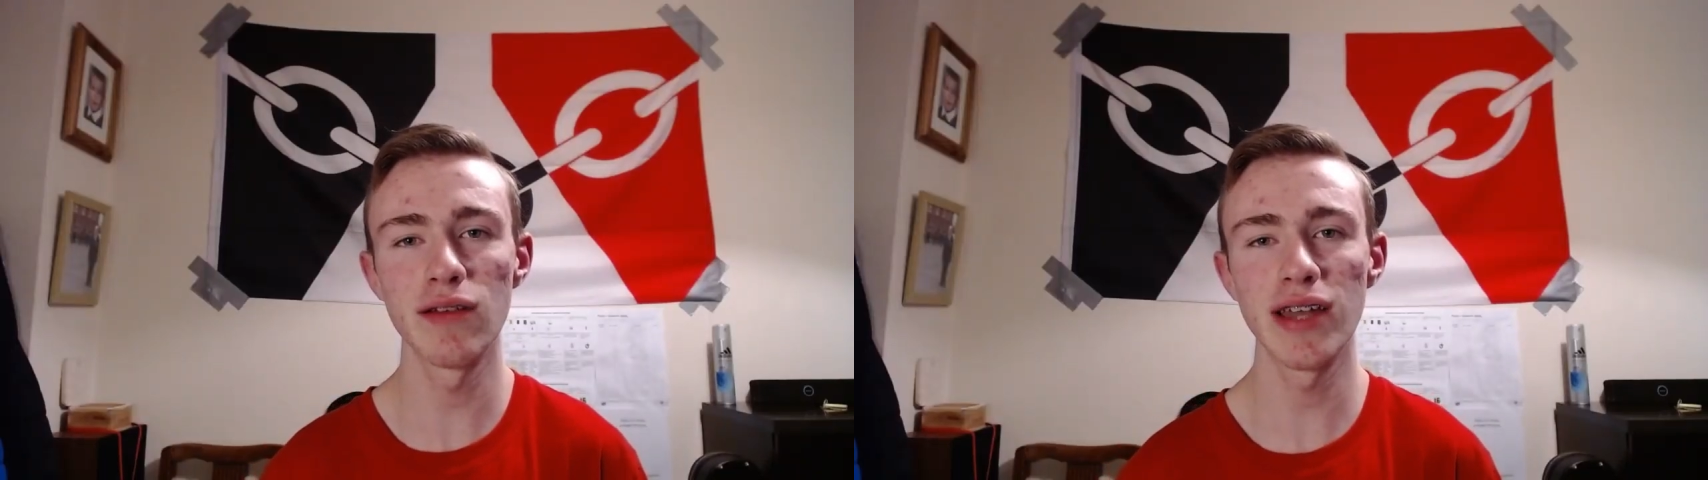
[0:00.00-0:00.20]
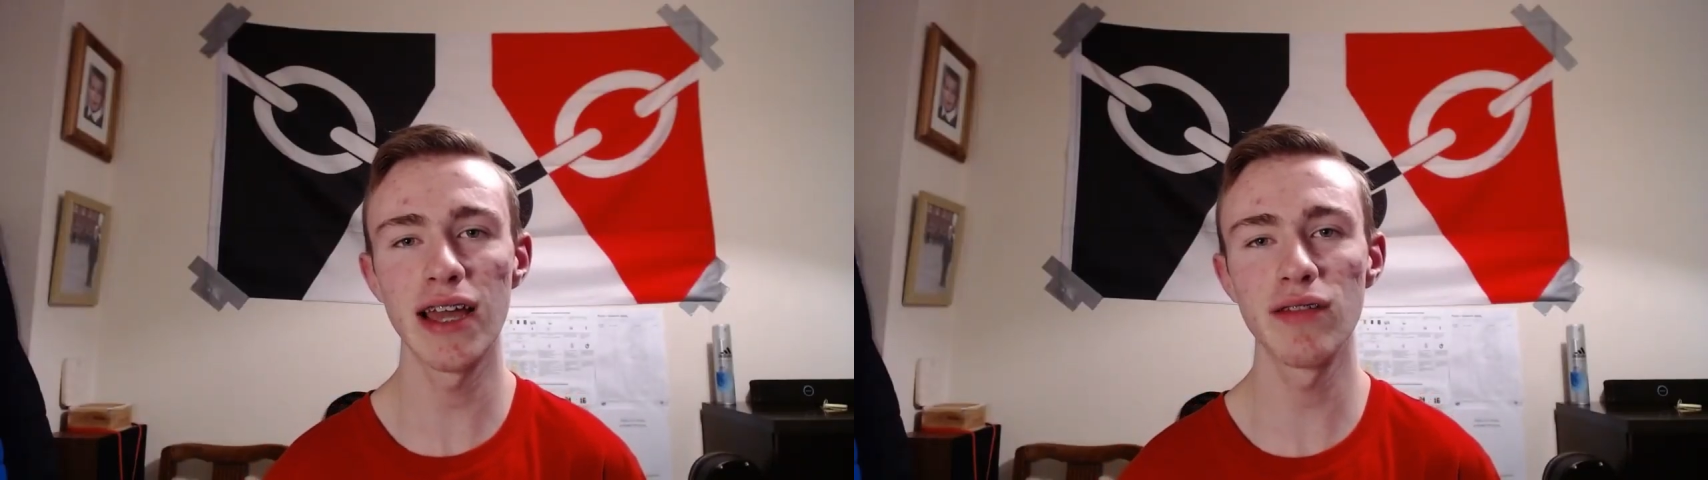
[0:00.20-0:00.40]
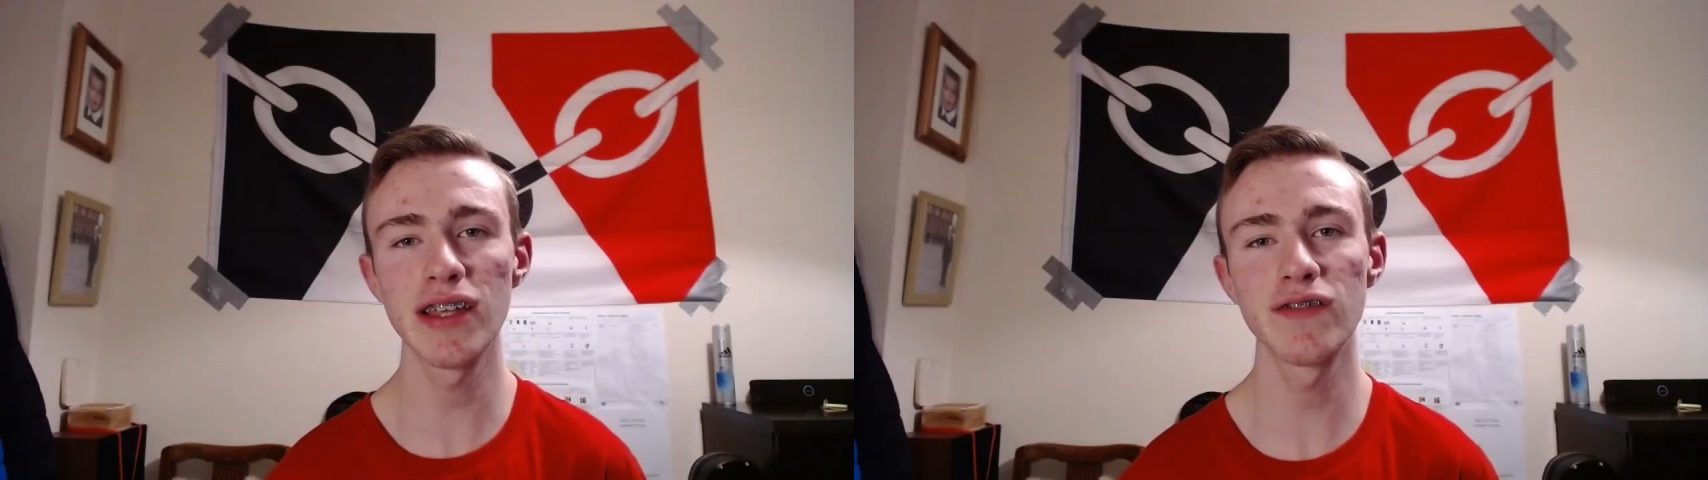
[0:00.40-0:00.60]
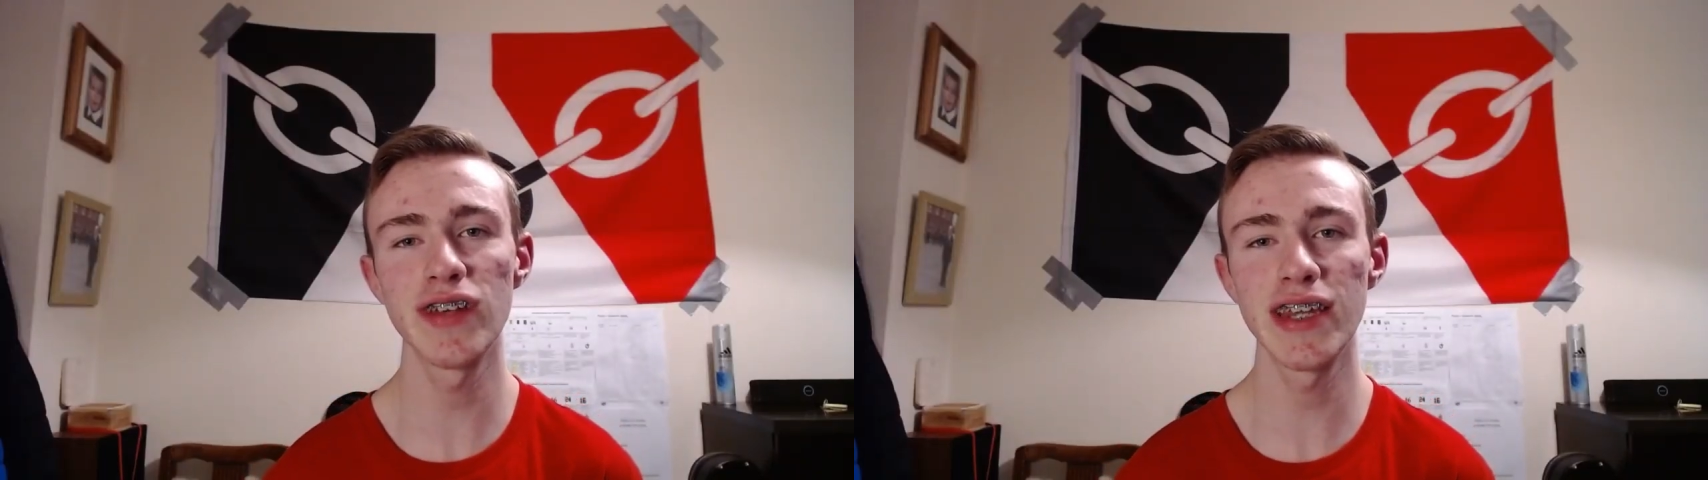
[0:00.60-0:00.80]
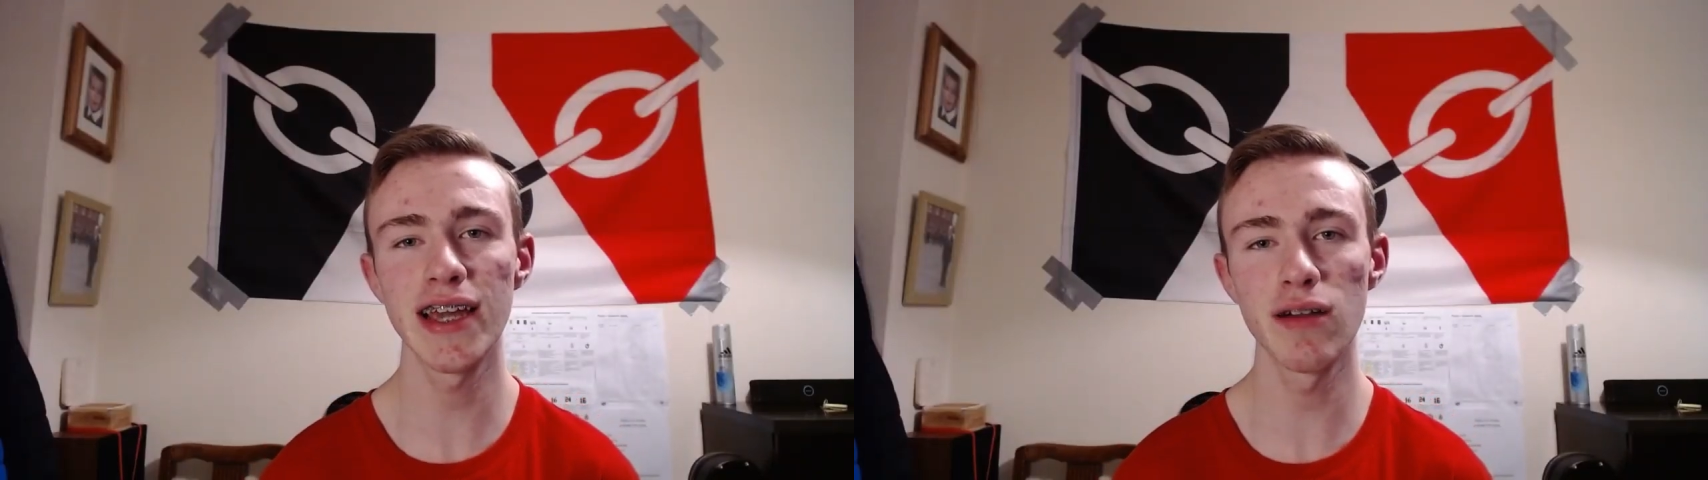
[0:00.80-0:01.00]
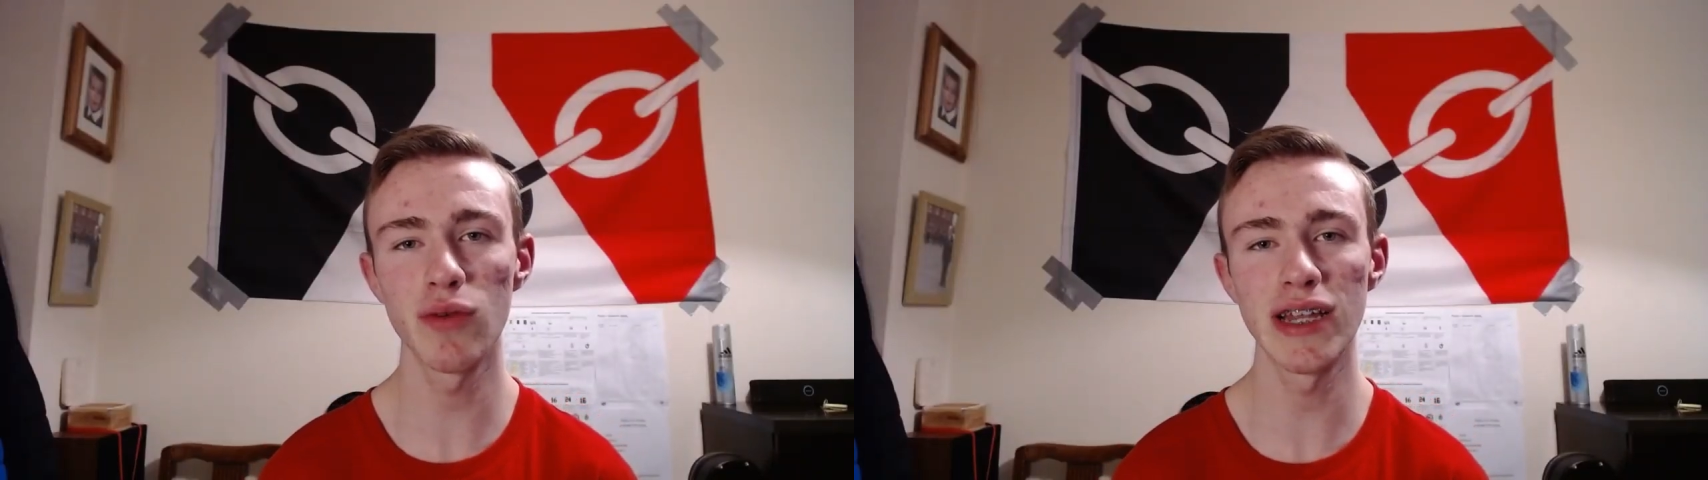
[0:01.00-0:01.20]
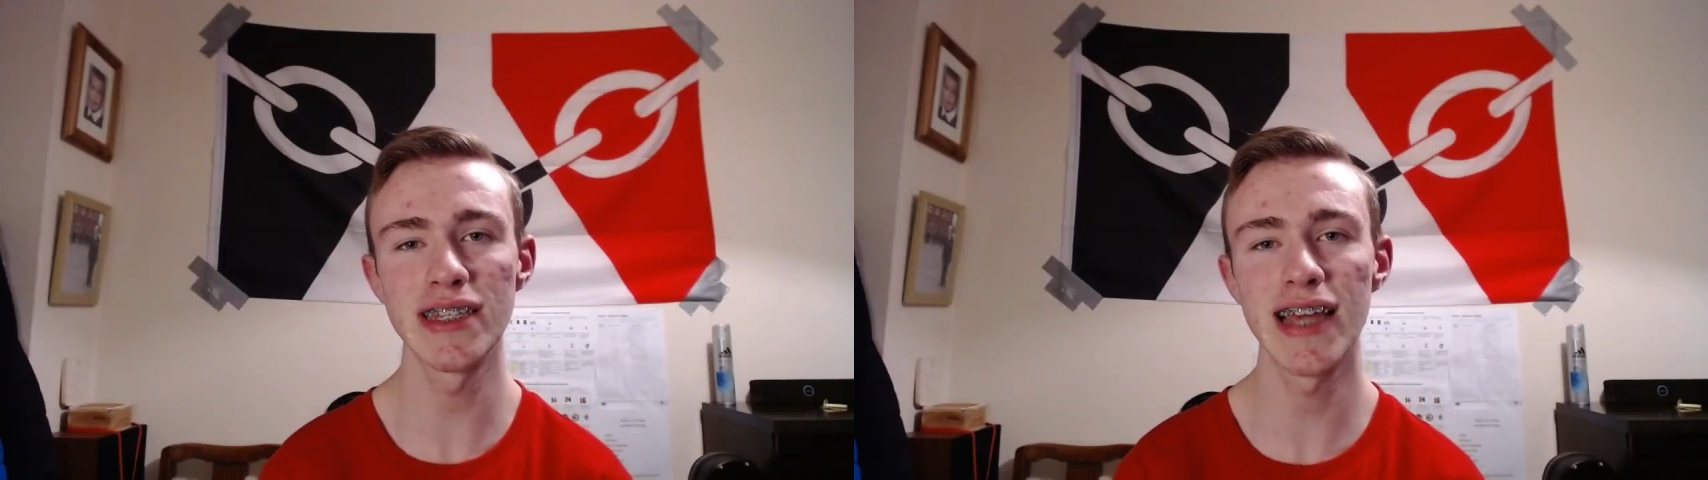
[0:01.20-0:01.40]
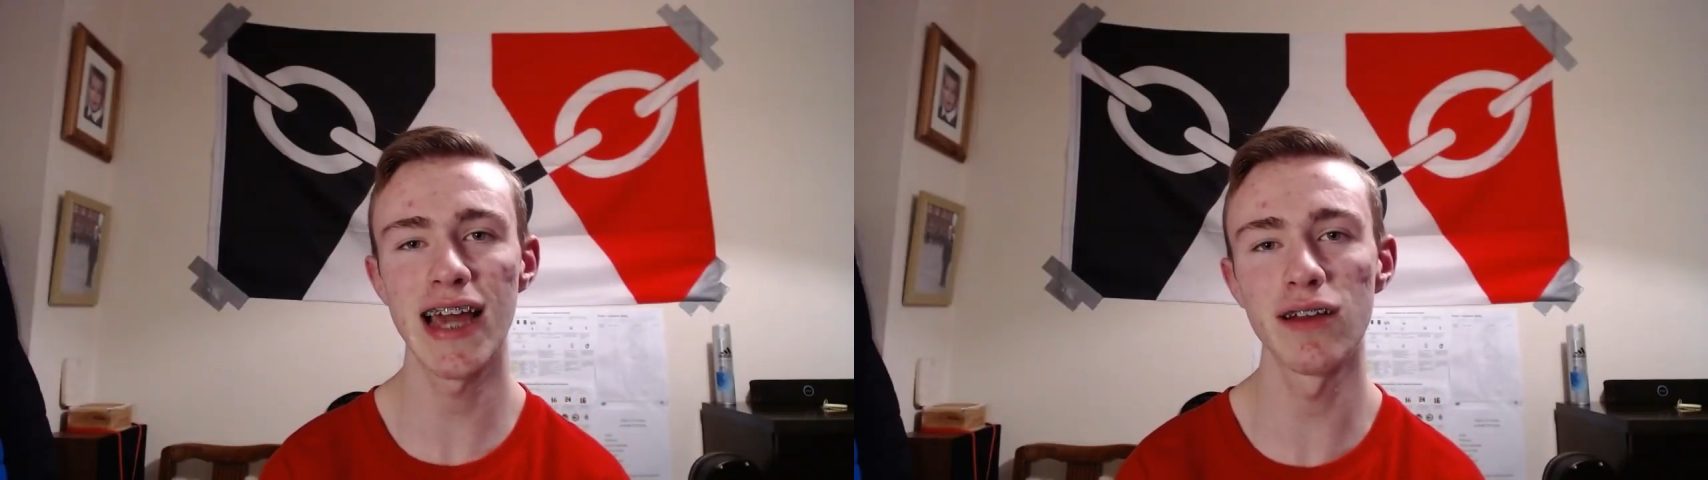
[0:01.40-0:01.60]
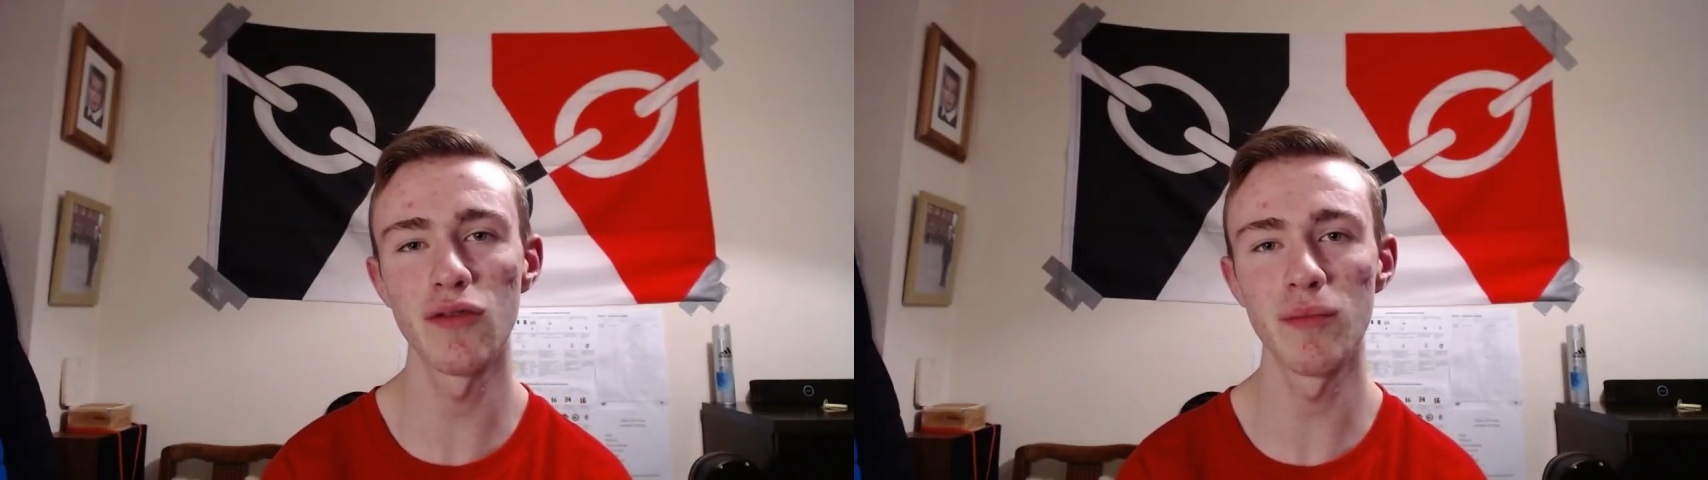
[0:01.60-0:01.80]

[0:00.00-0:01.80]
Now this video will entail